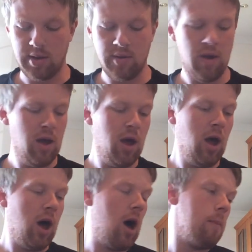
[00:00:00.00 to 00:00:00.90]
it.
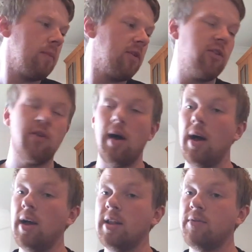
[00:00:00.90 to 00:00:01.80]
This is
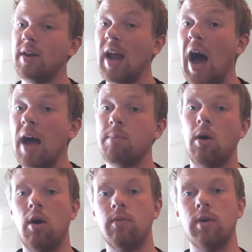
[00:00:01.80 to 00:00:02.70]
a different type
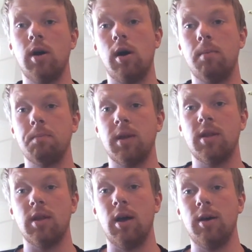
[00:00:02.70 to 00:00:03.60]
of
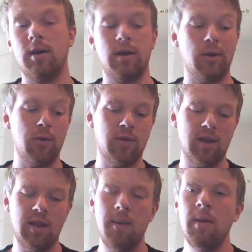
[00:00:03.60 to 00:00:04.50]

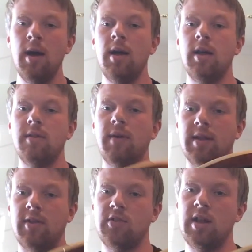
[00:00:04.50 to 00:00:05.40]
acoustic guitar. In
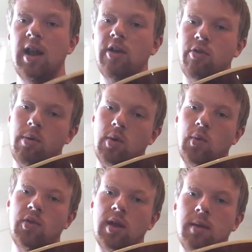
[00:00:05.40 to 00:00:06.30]
fact, that's an
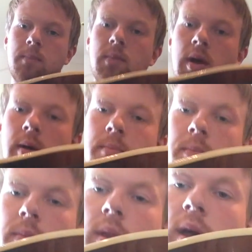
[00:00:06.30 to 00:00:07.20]
electroacoustic,
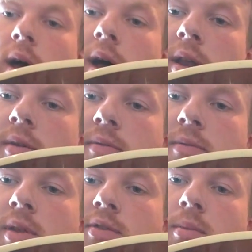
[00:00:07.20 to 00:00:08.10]
and if
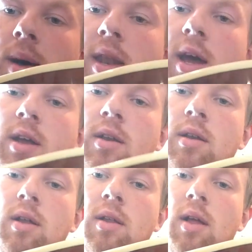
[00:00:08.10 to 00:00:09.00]
there's demand I
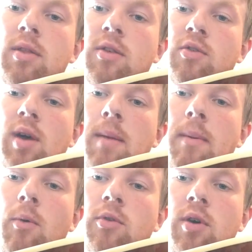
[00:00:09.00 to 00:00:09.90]
can describe
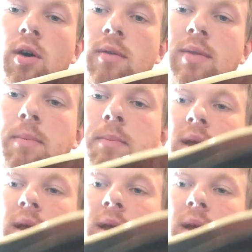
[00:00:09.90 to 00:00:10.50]
what all of them